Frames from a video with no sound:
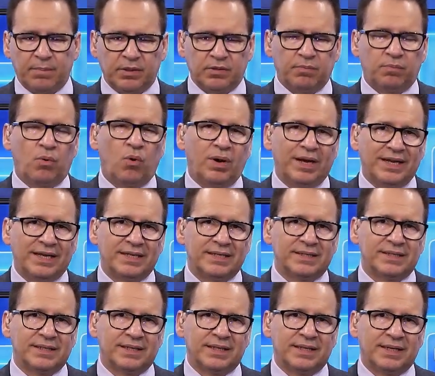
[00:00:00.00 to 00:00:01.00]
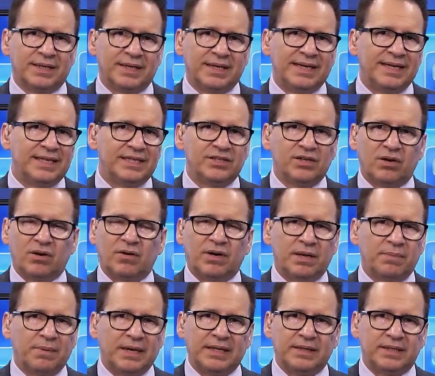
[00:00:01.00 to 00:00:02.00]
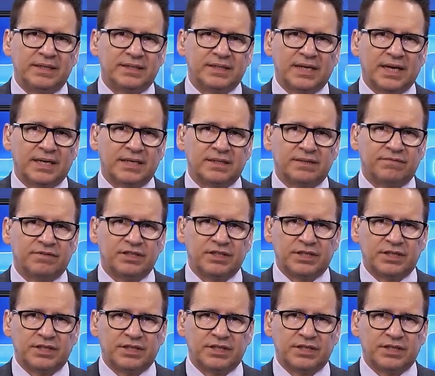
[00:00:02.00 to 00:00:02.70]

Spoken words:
But the point is, he's already made these kinds of